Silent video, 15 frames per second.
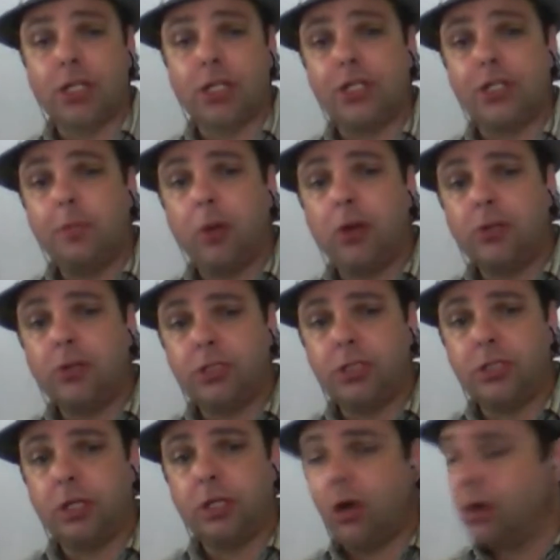she
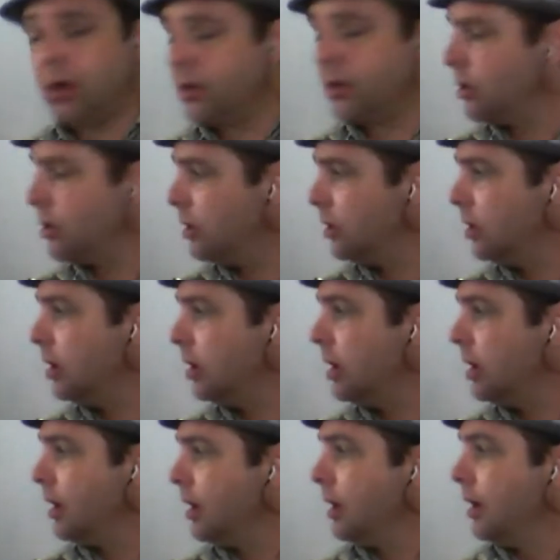posted on her
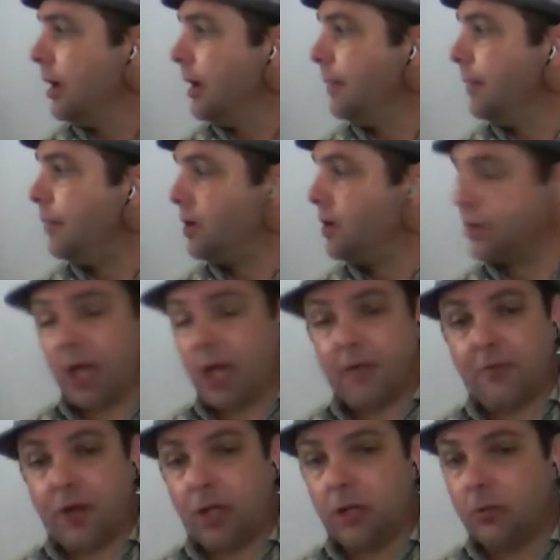post. I
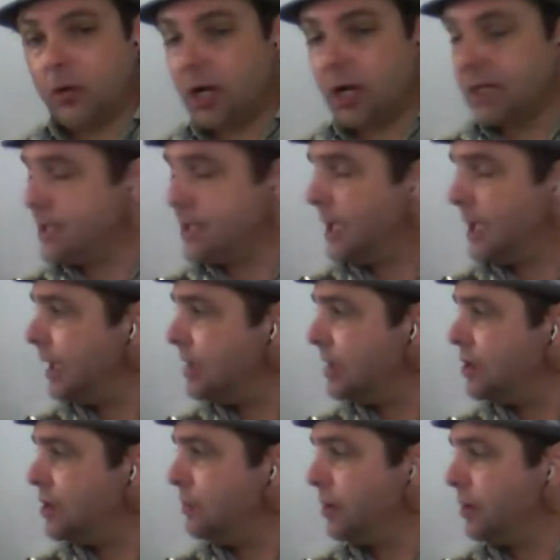follow Roxanne, and
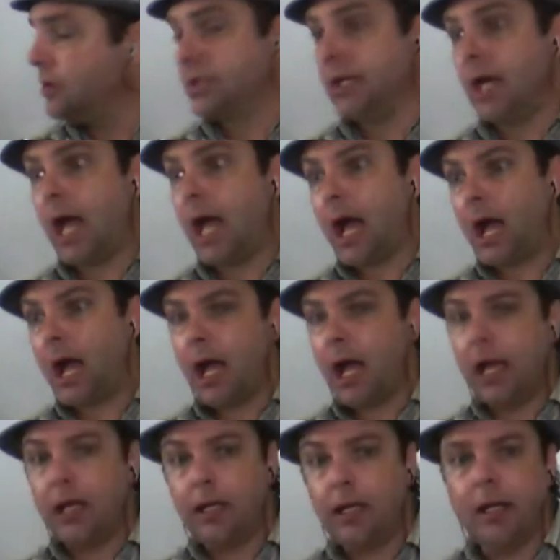she posted,
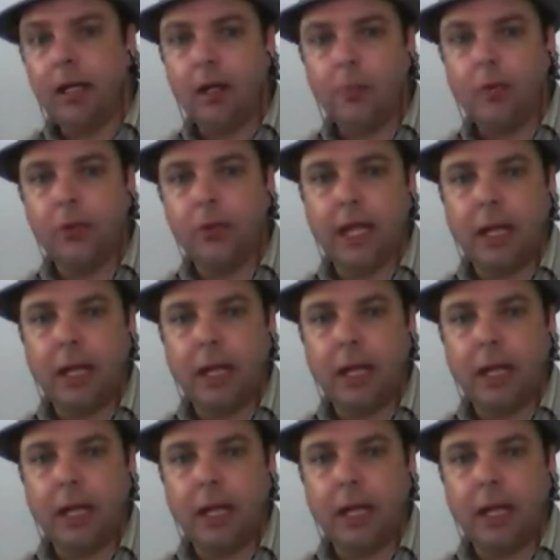I need help with